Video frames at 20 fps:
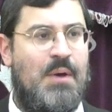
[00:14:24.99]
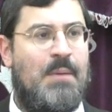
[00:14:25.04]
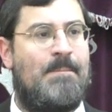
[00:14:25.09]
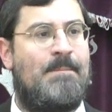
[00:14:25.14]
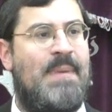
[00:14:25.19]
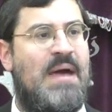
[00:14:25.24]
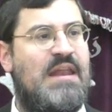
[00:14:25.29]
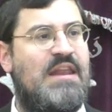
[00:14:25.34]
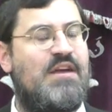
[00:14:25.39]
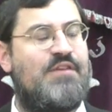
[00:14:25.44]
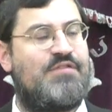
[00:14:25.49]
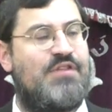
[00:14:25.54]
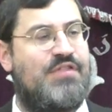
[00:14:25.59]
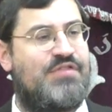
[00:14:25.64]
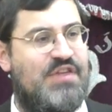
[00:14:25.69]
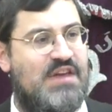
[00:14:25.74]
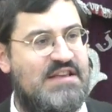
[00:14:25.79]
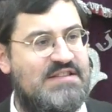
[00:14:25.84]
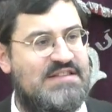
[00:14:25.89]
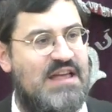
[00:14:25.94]
Many of the
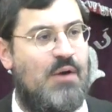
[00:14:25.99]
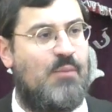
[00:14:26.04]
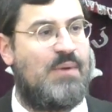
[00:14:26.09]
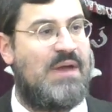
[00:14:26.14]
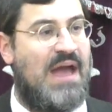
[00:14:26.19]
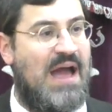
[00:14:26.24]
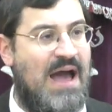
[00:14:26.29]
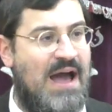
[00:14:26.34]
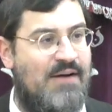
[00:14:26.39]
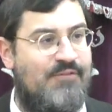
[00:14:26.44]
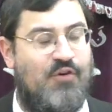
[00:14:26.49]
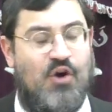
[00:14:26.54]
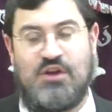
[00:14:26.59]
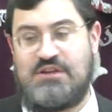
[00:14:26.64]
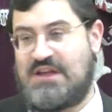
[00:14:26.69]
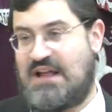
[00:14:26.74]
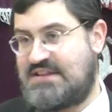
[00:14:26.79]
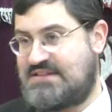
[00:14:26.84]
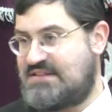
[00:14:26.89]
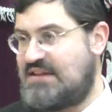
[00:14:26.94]
things that we have are
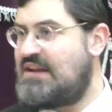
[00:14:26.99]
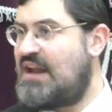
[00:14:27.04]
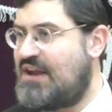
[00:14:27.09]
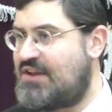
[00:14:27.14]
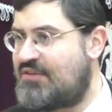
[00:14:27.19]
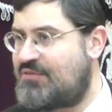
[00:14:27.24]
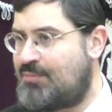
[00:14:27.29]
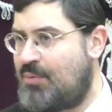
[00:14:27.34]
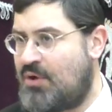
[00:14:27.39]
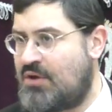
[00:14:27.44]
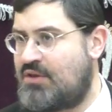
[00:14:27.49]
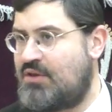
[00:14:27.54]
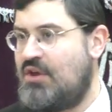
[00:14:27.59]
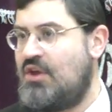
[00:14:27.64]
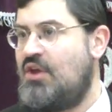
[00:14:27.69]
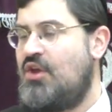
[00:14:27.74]
Yad Soledes Boy.